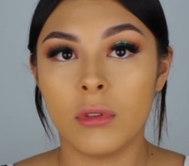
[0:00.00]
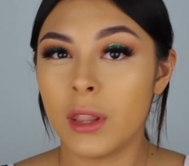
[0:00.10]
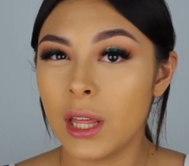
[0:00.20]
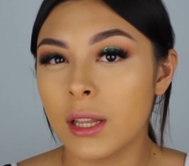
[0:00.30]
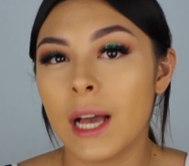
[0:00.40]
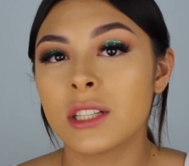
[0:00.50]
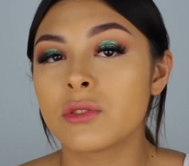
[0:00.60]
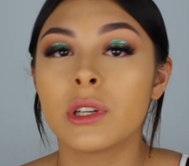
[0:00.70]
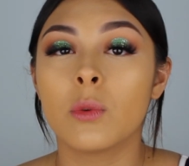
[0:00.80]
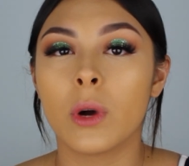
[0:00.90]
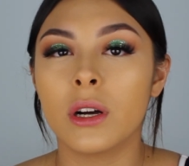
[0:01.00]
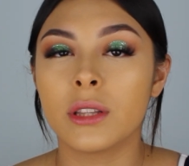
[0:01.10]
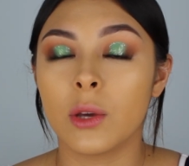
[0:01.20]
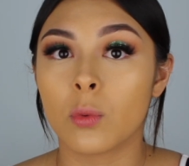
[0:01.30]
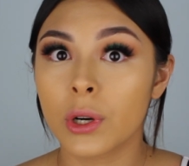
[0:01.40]
They last really well
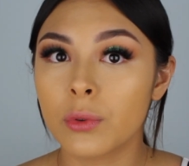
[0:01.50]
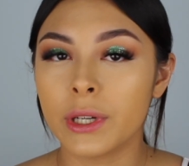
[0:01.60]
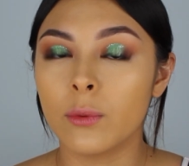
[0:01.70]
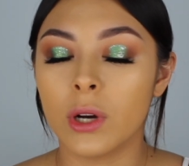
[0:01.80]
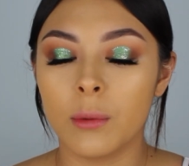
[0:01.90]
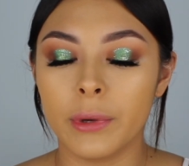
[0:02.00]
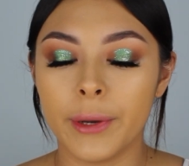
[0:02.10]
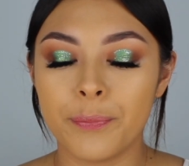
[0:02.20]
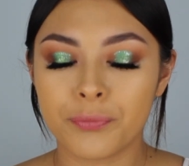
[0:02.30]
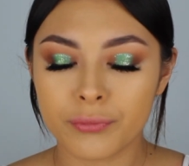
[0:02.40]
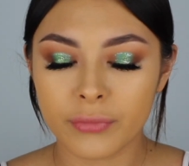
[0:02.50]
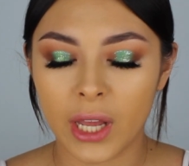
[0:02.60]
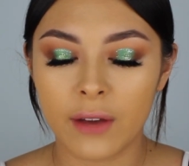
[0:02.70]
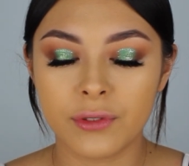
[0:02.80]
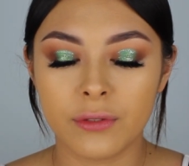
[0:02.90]
and they work really well, but
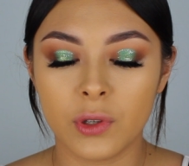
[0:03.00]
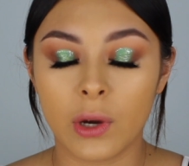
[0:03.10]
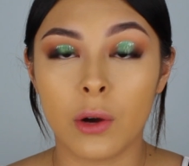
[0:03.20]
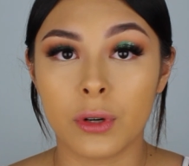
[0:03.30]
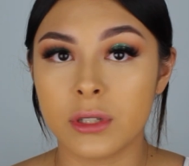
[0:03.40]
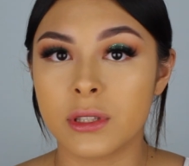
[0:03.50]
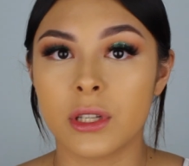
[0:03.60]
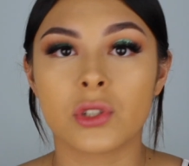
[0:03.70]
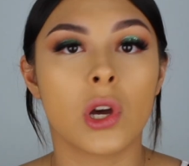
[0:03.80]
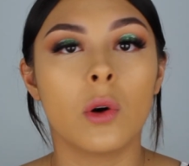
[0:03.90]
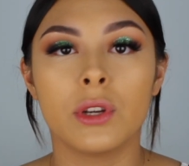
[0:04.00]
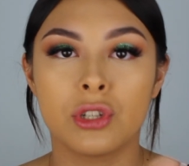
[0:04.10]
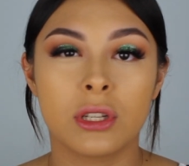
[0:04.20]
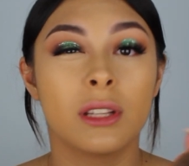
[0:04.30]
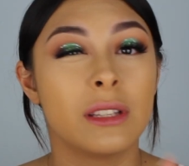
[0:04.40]
after a few hours, there's always
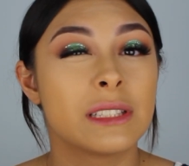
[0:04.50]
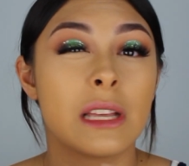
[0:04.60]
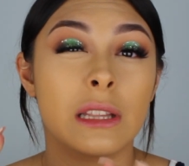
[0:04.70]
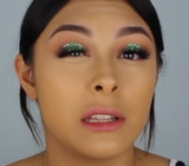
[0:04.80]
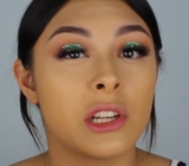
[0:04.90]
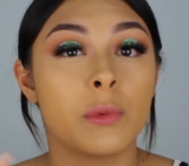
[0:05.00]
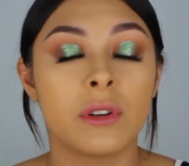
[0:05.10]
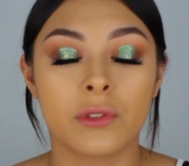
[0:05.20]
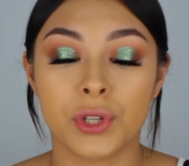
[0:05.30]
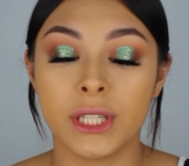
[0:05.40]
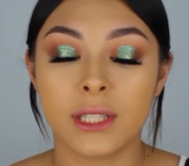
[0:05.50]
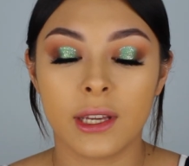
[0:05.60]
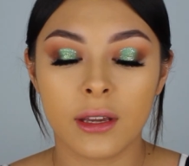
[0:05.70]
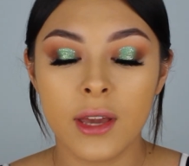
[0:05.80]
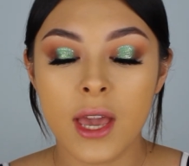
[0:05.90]
just at least a little bit of
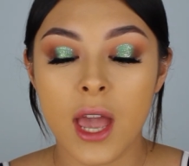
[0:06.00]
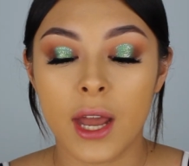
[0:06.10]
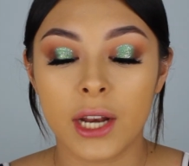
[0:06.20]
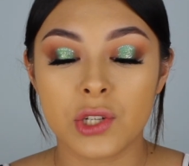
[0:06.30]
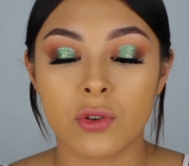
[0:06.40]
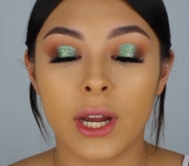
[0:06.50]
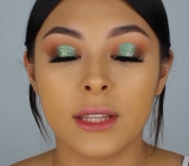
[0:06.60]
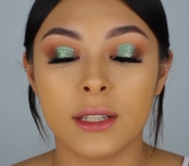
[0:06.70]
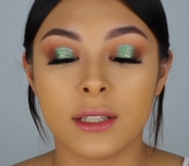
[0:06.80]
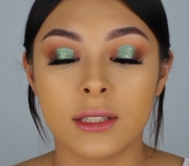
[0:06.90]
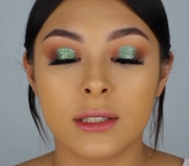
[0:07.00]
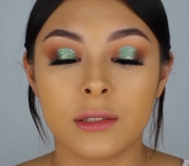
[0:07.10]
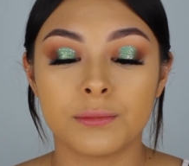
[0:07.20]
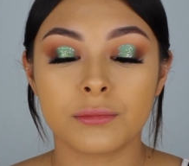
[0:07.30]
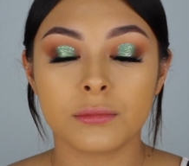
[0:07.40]
creasing. And I tried
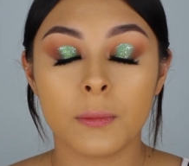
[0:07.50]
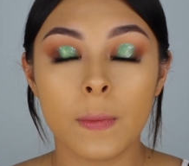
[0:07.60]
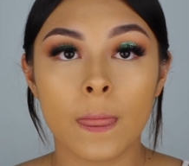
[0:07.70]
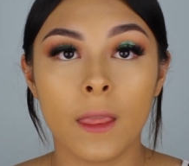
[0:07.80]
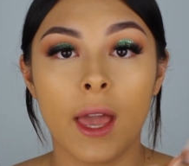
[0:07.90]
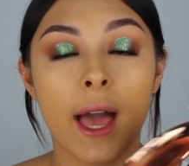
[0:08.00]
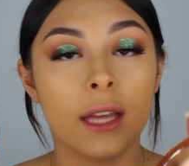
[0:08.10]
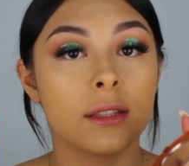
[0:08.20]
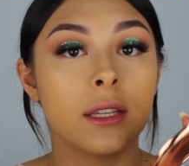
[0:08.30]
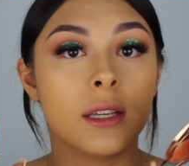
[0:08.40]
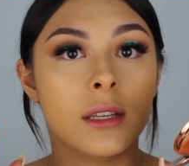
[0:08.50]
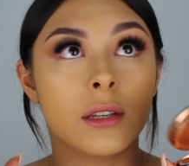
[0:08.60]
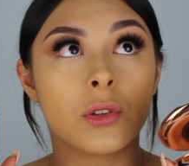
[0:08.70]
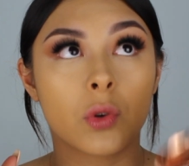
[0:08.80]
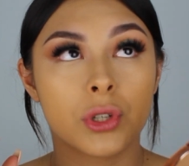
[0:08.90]
this at
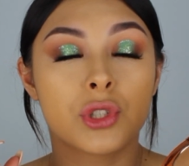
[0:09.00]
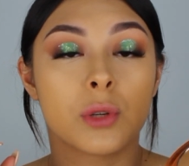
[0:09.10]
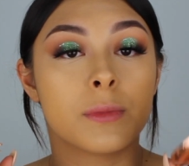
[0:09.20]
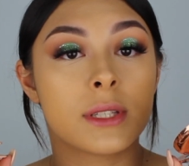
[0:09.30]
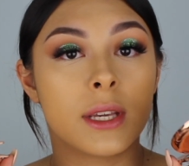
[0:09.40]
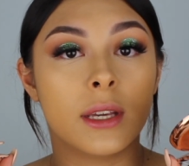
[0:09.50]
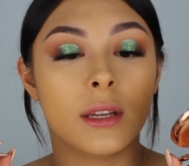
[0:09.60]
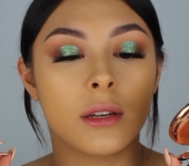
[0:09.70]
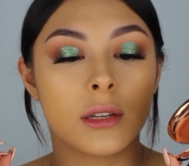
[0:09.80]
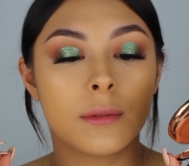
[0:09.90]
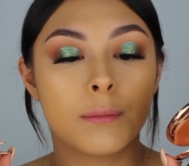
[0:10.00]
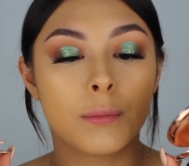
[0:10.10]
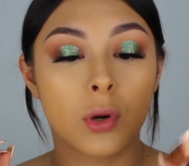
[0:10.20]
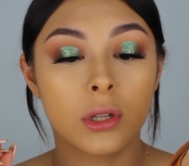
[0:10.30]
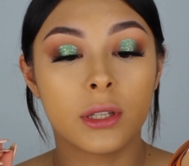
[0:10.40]
the Nordstrom's in
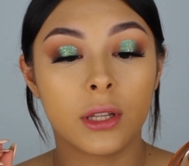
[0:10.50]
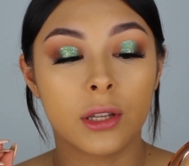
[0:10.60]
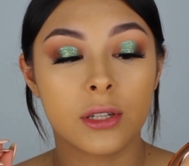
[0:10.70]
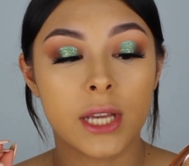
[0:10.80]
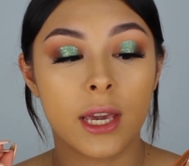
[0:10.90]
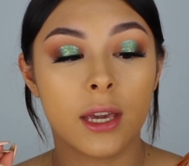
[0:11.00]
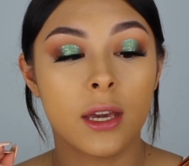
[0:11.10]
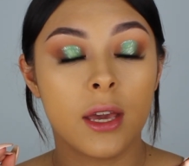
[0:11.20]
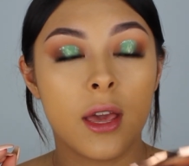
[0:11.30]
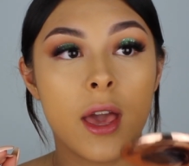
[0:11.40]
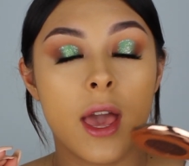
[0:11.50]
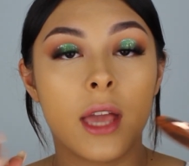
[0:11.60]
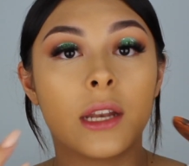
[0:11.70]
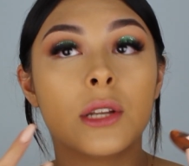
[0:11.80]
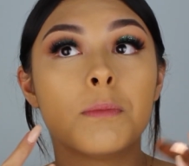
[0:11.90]
Portland the other day,
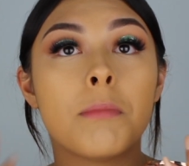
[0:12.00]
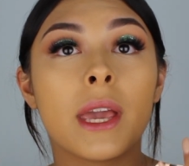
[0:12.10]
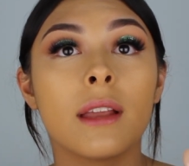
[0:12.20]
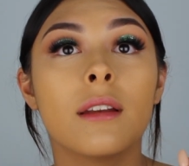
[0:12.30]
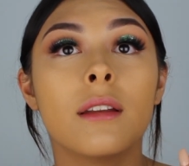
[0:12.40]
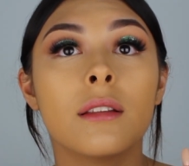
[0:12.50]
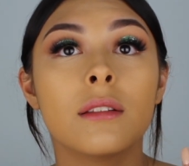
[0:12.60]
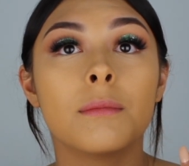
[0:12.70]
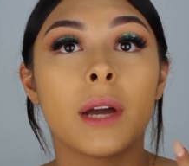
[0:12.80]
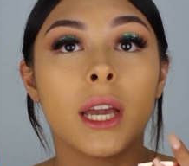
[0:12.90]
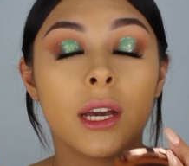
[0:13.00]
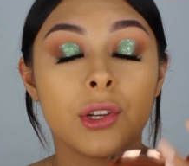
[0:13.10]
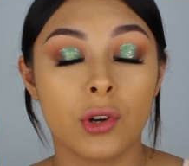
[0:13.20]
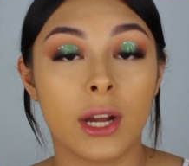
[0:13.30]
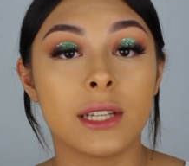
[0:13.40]
and it made my
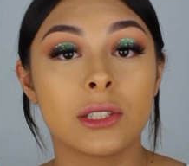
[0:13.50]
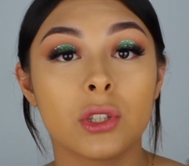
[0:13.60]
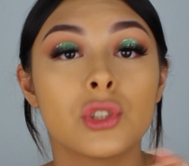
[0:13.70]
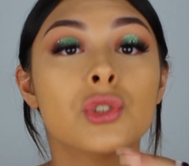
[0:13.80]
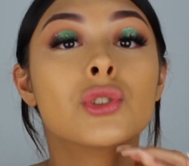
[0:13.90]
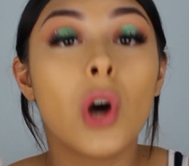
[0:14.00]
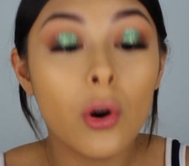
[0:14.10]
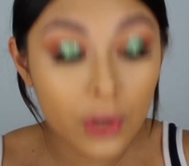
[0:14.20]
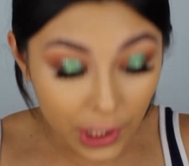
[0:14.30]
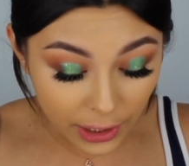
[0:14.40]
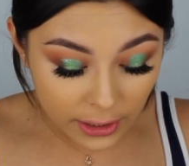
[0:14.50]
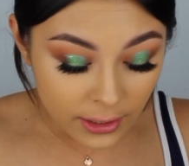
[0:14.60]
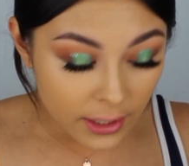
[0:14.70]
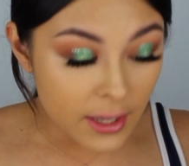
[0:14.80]
under eyes look so good.